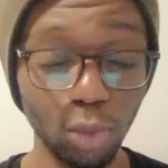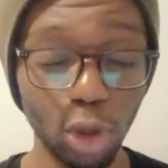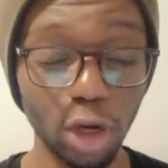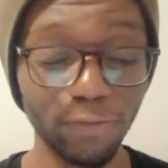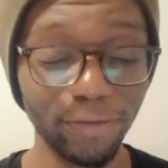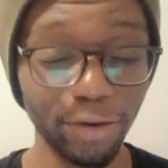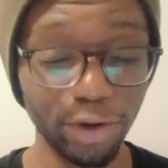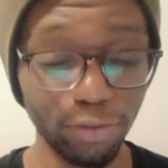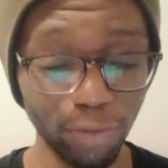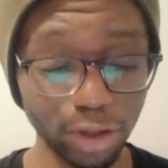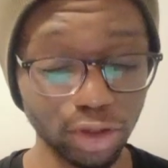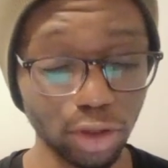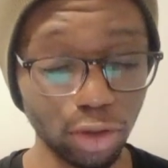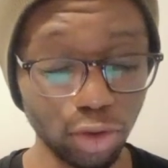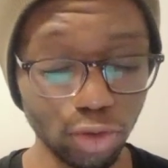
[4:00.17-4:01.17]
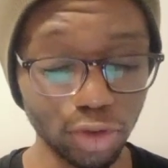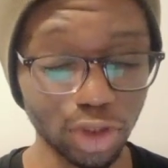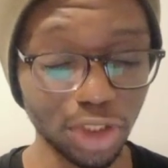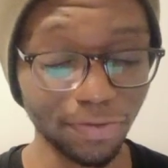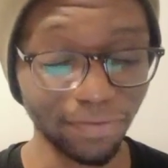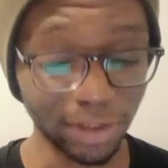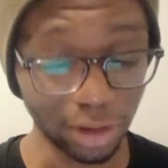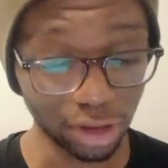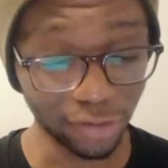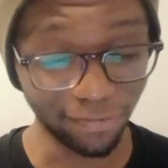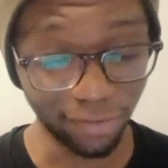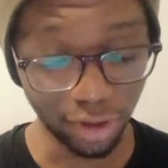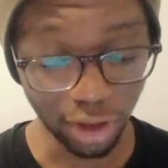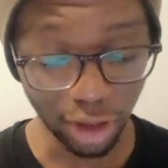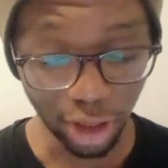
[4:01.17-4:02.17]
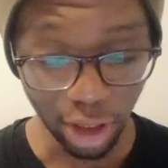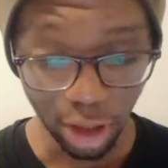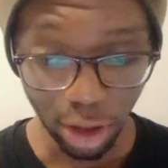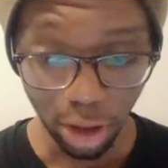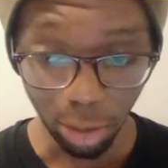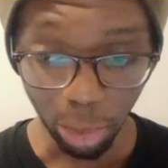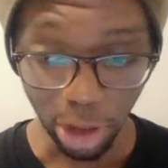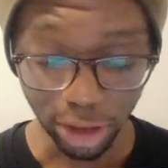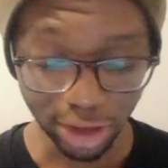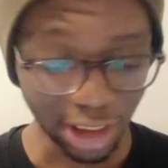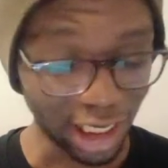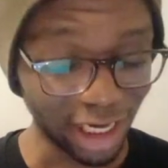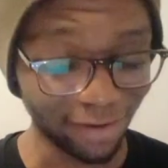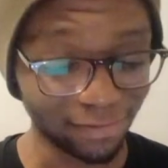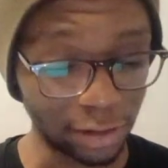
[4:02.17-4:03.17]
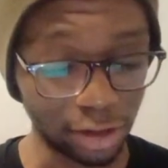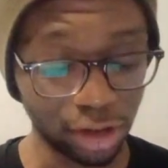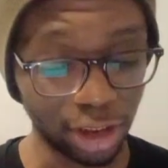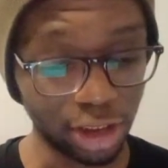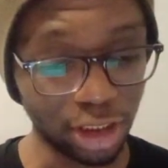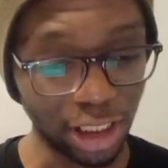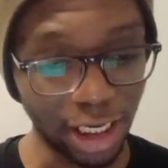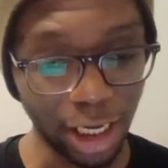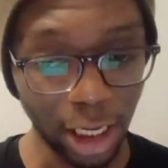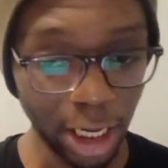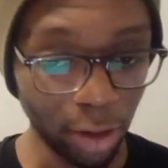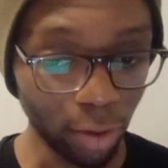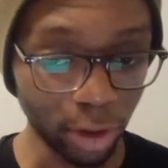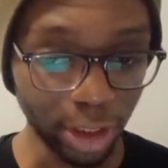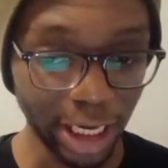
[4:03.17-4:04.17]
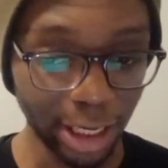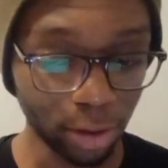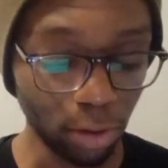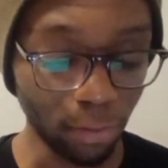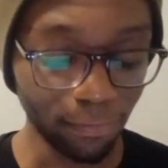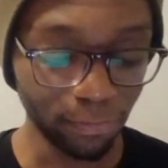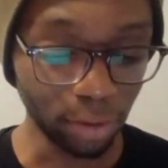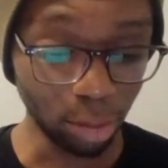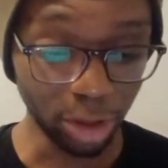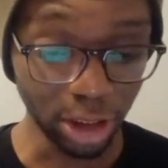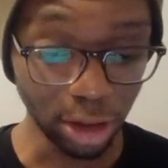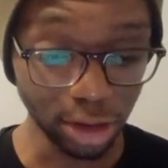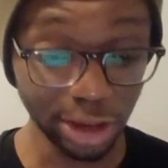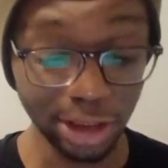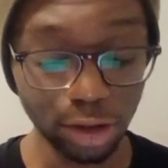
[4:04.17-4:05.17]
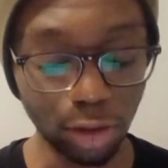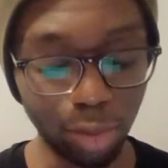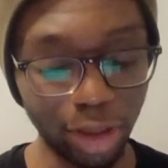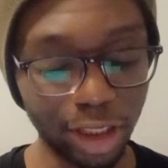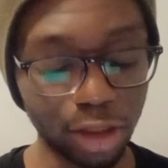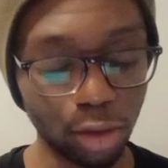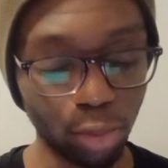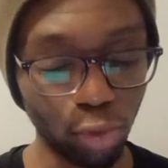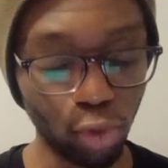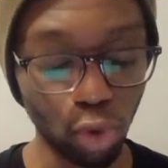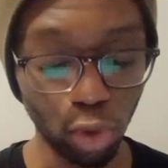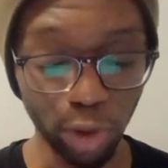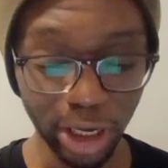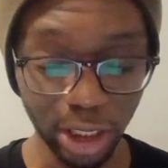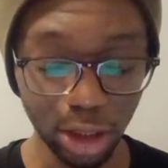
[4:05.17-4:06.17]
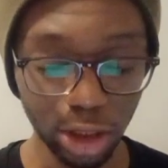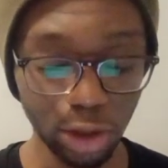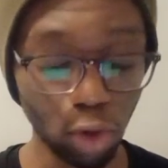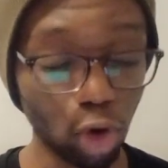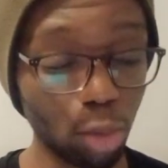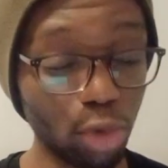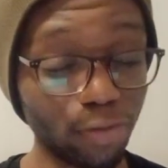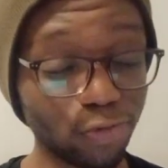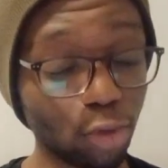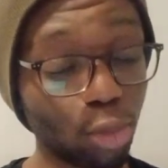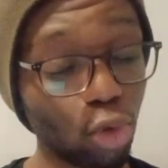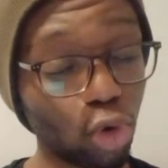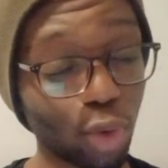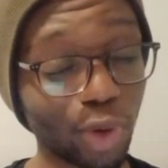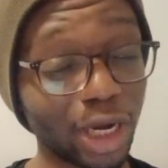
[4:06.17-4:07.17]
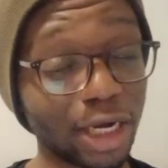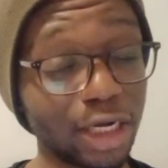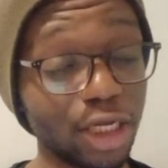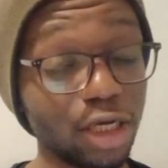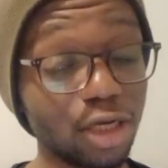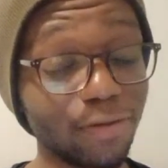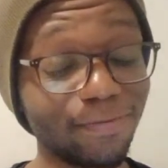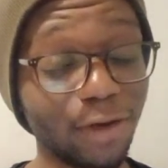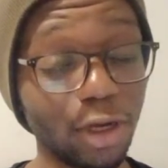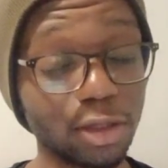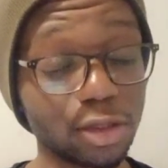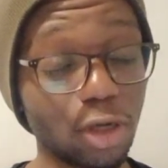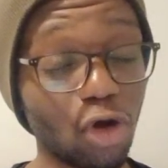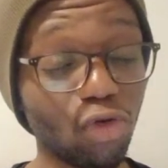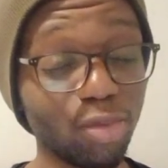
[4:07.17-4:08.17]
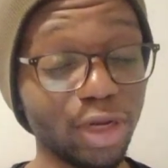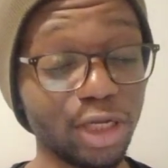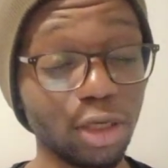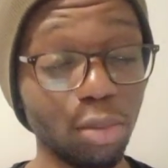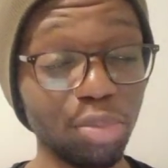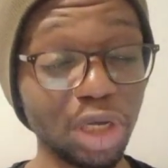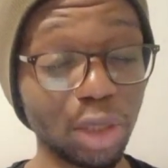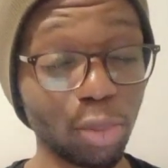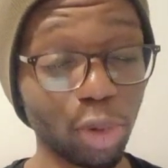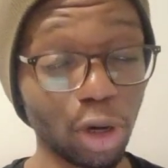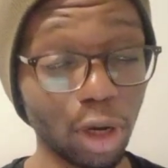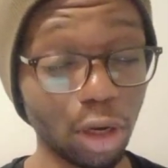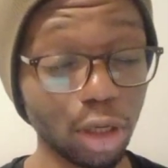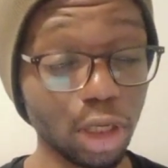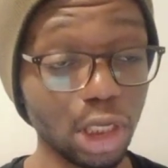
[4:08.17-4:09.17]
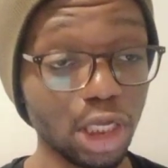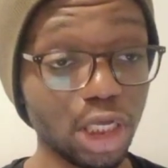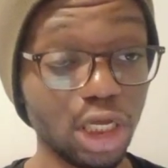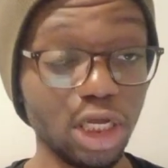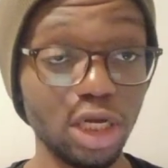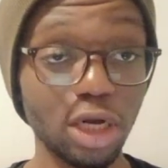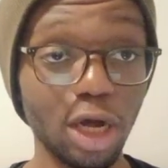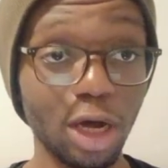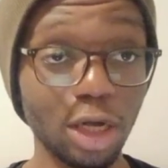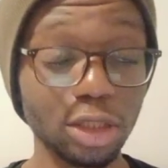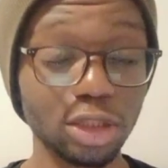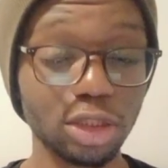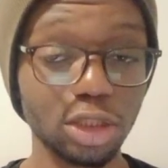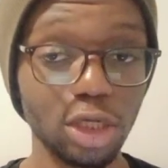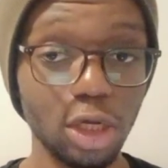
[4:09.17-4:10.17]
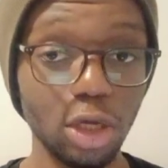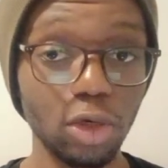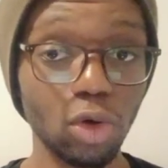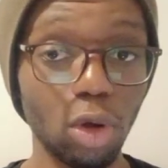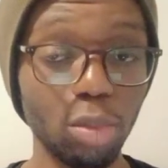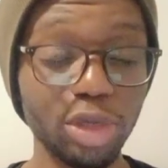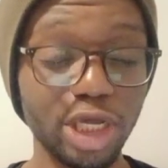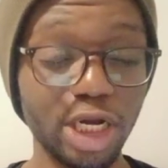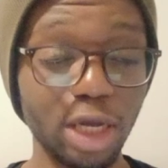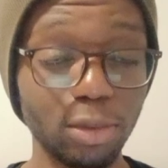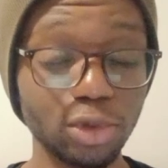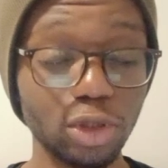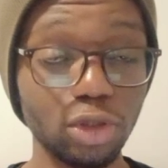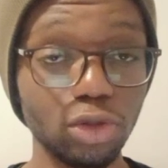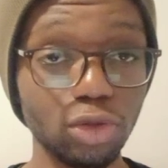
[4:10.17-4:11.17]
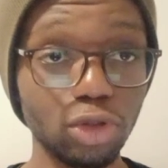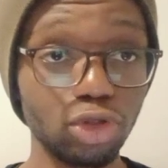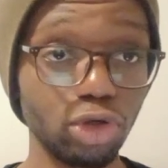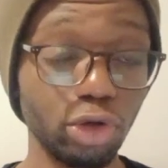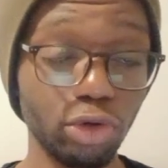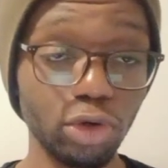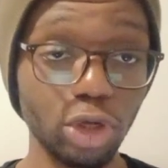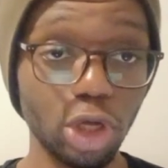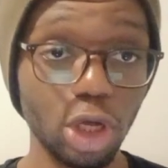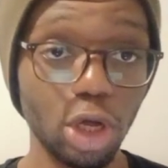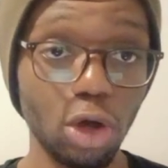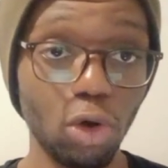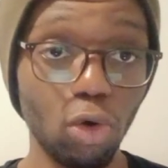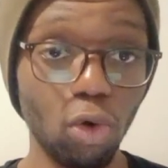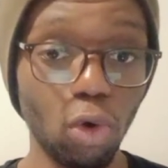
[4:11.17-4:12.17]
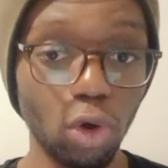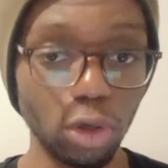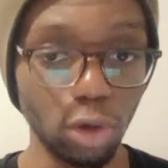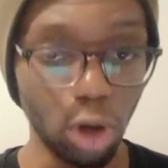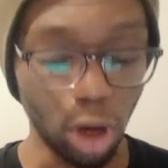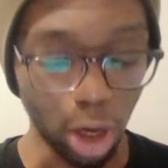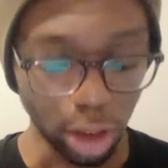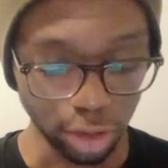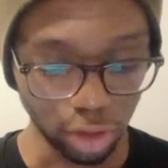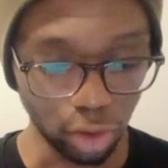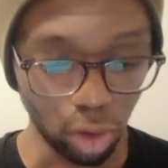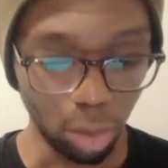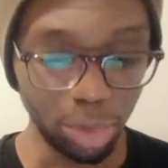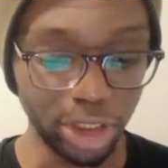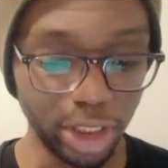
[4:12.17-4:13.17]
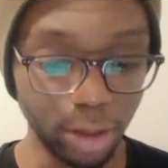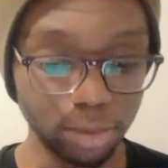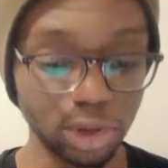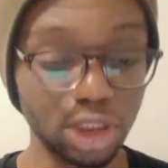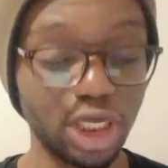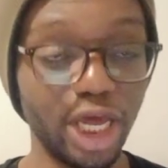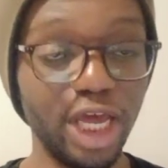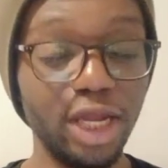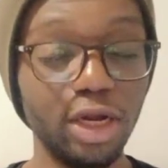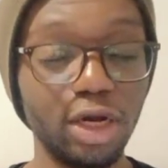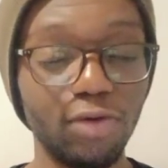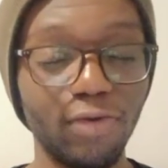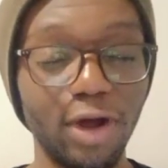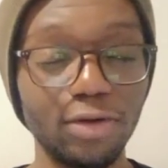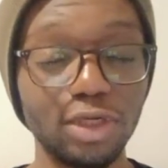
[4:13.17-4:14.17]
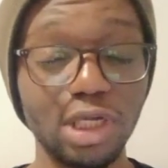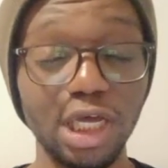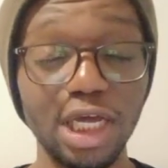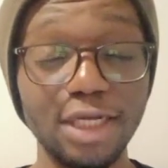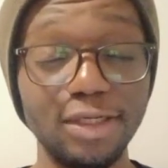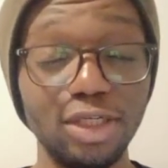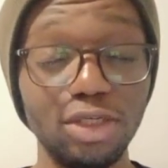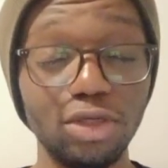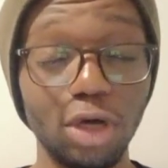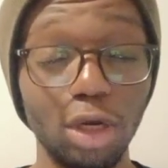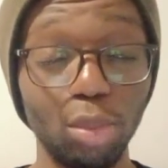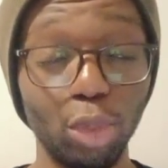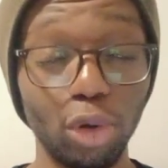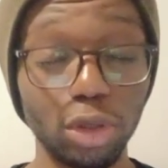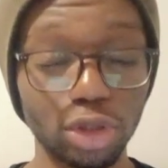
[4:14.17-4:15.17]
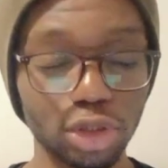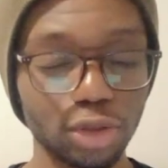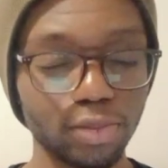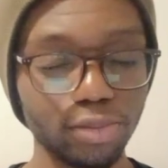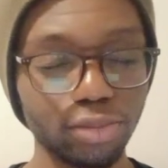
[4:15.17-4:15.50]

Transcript: were very resolute defensively, but I have to say that our lack of ability to play the ball quickly or move the ball quickly in the first half played a big part in us not being able to do so, or us not being able to get in and around the 18-yard box